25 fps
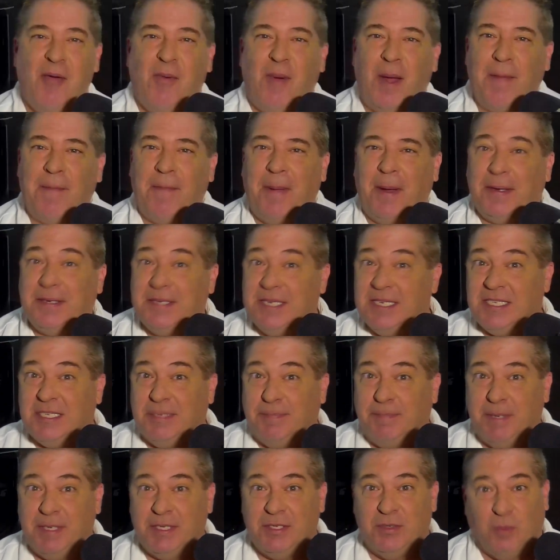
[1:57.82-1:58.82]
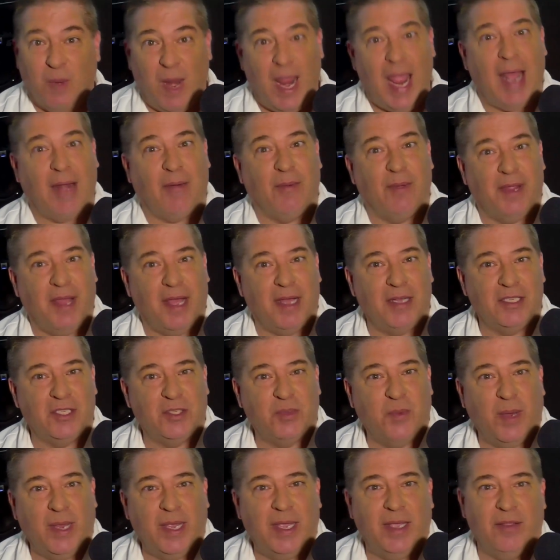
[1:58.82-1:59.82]
When participants ran without
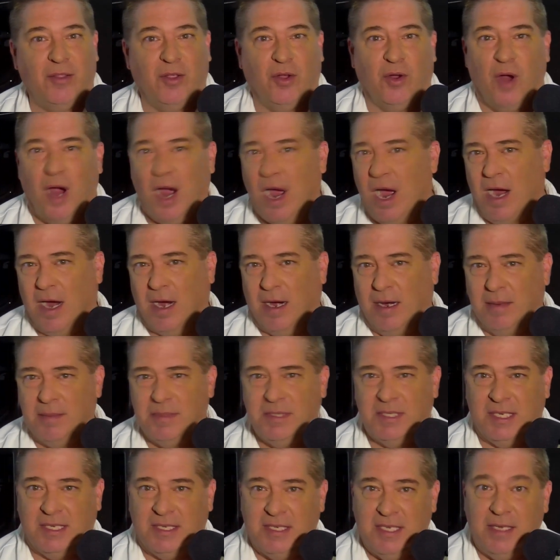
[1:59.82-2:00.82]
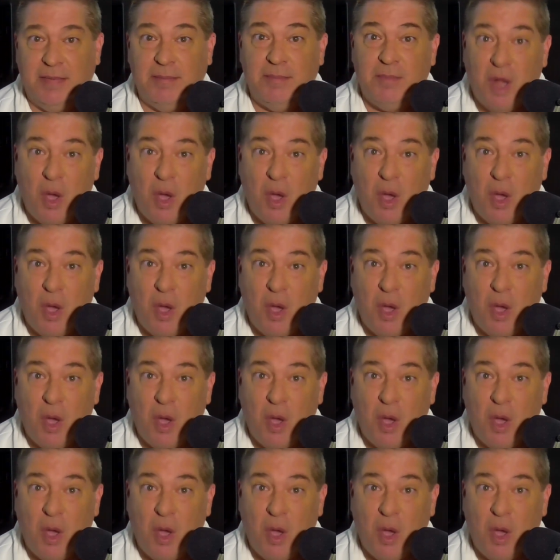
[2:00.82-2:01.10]
swinging their arms, the team